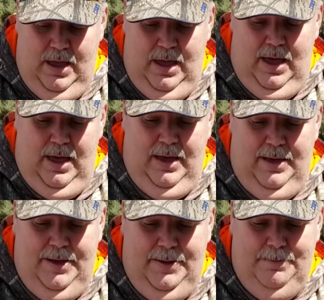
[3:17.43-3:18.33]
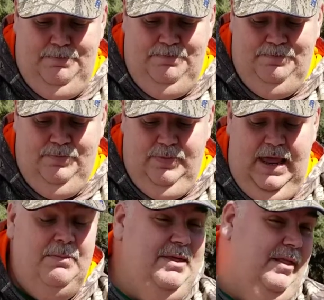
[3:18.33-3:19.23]
that'll
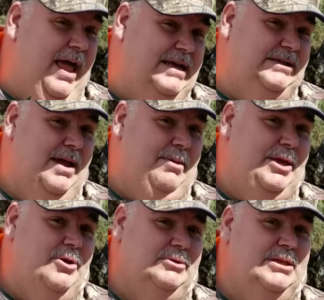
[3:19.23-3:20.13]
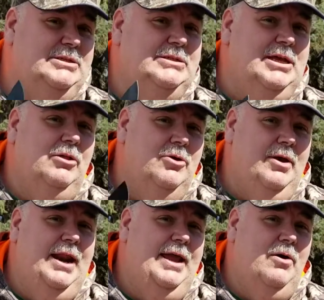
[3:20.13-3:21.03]
be the last time I use this until Luke
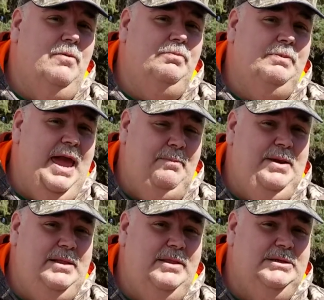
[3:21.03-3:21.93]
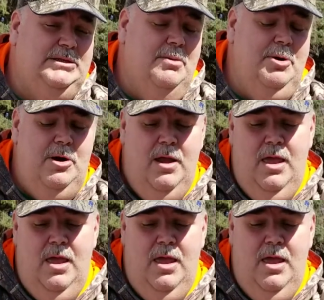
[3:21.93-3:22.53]
and I go camping this summer.